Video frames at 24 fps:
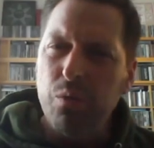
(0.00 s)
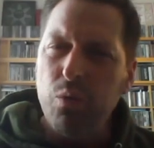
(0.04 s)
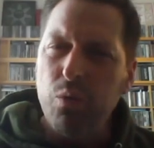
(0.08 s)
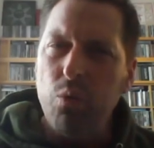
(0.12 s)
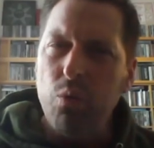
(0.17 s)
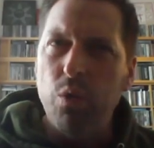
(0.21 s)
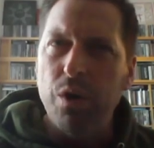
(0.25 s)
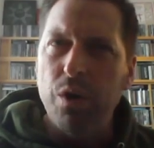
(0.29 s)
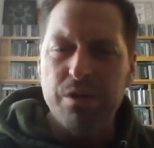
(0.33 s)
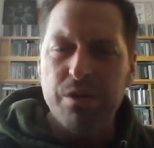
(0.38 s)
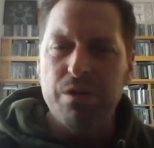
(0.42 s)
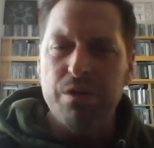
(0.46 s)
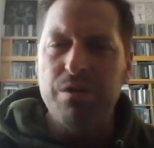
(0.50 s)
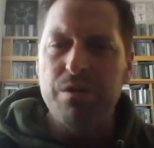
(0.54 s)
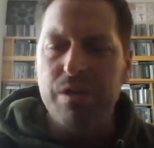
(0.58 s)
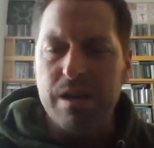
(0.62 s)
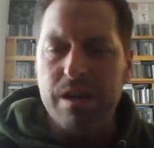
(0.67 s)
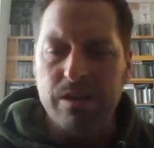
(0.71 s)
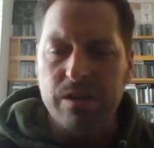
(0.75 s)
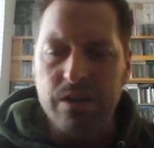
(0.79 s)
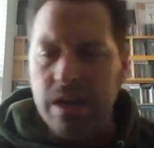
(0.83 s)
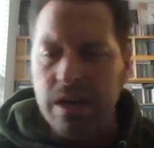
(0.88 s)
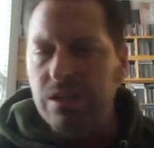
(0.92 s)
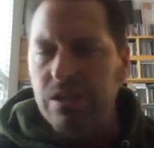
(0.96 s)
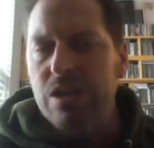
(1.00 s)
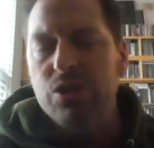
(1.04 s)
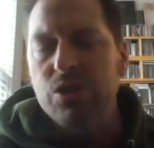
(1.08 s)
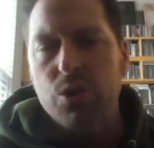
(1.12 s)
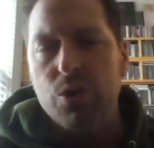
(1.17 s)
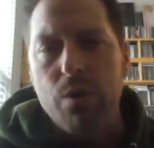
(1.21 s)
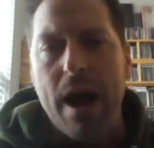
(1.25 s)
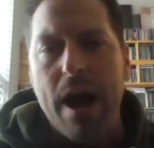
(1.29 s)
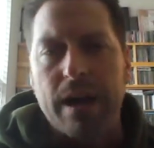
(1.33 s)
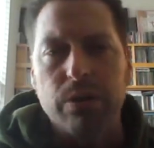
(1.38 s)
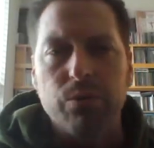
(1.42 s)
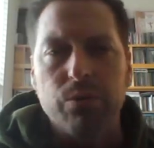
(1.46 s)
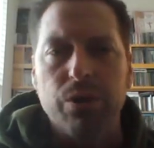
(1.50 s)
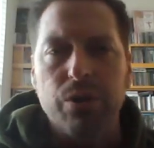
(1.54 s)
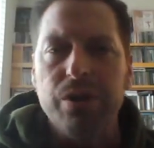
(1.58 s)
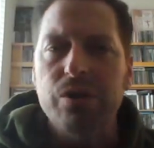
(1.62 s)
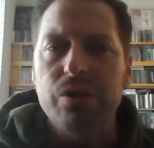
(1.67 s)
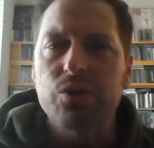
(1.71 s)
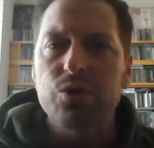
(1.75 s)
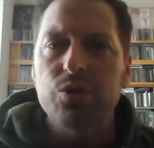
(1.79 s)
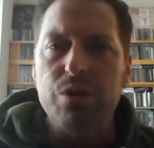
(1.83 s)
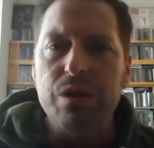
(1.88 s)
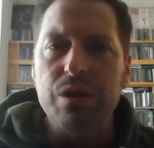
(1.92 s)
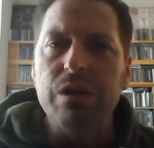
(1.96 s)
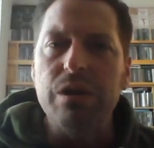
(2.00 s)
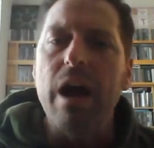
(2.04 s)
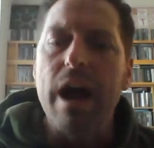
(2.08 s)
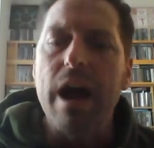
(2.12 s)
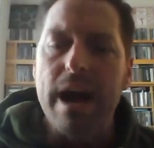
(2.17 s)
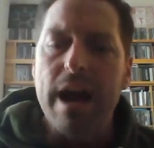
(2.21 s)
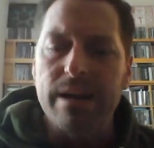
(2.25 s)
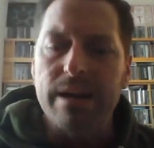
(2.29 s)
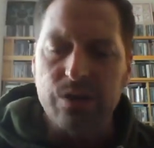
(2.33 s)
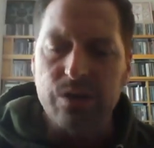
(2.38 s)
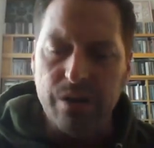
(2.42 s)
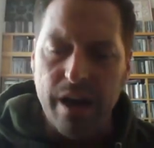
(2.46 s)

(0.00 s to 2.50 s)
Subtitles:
one of the things I teach a rock and roll history class,